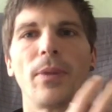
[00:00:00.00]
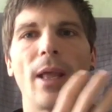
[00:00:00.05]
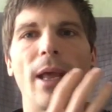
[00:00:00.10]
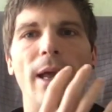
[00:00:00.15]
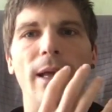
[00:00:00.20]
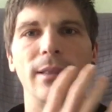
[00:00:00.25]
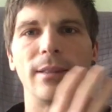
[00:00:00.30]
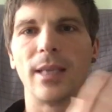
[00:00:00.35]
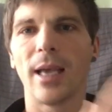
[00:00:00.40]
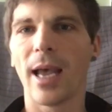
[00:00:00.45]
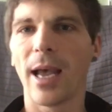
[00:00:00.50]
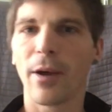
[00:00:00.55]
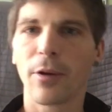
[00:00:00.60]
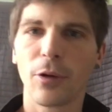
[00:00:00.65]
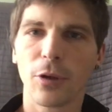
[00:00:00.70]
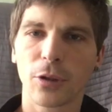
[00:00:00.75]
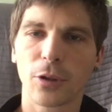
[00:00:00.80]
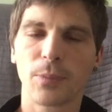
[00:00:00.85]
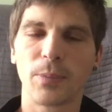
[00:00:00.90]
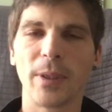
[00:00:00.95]
and how
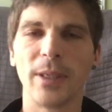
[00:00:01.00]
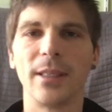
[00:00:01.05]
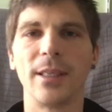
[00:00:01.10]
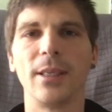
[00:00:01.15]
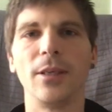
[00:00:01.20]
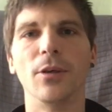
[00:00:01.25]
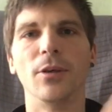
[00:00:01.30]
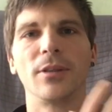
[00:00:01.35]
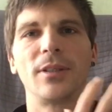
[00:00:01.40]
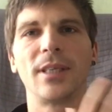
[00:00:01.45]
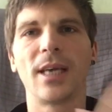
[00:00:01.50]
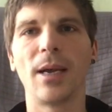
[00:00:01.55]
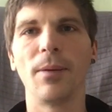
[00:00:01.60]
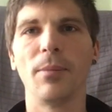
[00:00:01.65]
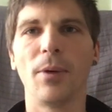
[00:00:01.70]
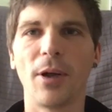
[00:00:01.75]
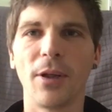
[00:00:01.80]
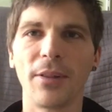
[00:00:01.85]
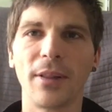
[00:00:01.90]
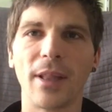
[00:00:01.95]
you're spending your time
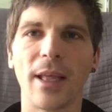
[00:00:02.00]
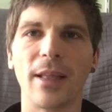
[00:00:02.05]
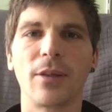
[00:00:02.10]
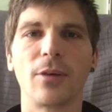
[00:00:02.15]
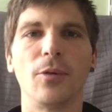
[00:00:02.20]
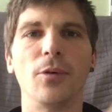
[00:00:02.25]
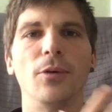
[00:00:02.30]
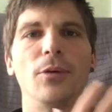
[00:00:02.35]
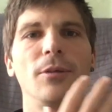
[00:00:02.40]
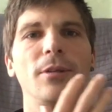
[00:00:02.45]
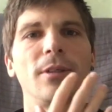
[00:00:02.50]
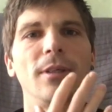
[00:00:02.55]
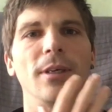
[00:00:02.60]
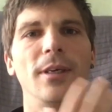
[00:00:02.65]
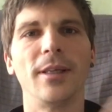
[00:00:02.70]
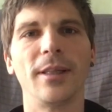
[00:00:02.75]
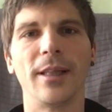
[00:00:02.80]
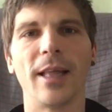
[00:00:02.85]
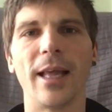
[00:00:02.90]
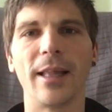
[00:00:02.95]
on that course
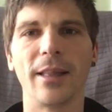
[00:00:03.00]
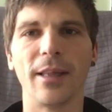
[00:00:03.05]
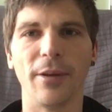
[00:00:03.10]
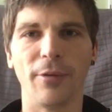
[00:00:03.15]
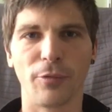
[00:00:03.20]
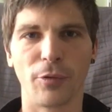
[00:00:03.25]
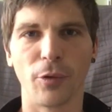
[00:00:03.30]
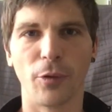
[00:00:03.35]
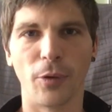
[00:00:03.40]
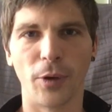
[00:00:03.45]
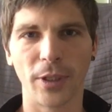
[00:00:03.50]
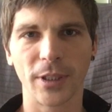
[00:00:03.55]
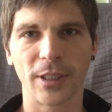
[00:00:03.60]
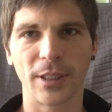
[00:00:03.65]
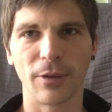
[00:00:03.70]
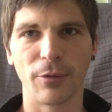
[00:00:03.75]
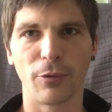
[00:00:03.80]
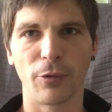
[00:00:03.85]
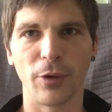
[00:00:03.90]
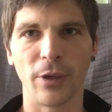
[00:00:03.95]
than if you're
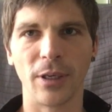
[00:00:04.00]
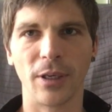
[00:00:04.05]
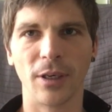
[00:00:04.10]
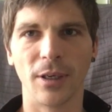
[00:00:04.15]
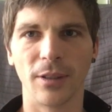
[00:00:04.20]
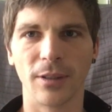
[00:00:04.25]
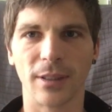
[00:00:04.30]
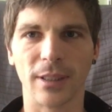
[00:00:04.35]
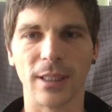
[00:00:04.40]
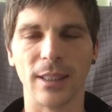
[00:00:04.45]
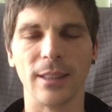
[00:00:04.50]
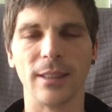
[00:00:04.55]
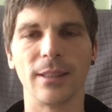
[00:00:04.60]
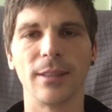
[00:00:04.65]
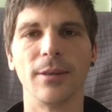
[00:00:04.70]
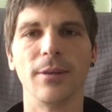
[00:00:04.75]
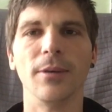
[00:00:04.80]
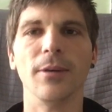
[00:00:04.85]
watching free content.